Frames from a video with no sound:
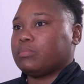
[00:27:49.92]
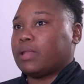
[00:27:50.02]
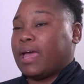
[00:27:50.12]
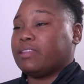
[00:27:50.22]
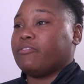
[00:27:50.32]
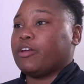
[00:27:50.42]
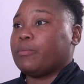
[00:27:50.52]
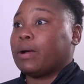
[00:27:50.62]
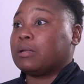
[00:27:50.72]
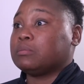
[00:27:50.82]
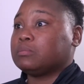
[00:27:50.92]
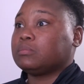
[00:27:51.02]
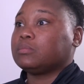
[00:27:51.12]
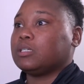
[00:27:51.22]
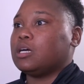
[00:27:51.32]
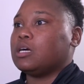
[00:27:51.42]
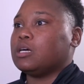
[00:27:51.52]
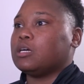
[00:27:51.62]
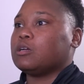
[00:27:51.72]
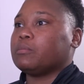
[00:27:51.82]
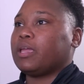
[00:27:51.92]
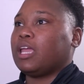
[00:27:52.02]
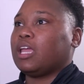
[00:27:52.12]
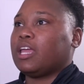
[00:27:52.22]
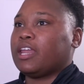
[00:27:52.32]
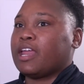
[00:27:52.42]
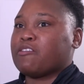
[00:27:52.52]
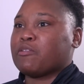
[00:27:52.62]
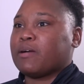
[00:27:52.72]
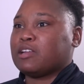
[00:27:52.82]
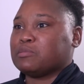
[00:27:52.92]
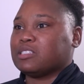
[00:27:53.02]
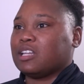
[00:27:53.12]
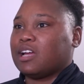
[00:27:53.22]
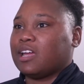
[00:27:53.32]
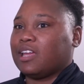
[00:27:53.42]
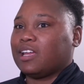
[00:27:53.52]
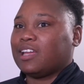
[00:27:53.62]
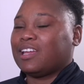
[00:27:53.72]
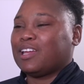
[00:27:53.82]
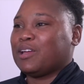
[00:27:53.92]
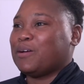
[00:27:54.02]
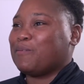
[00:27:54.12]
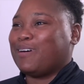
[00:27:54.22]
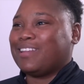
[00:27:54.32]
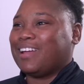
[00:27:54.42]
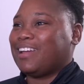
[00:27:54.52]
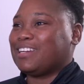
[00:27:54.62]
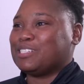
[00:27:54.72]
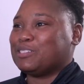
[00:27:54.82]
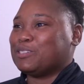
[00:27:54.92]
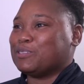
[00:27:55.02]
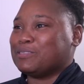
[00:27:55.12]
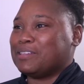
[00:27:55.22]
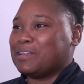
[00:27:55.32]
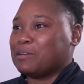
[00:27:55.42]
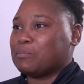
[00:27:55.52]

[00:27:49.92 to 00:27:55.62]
at the very bottom, and everybody was like, why the heck did you choose them?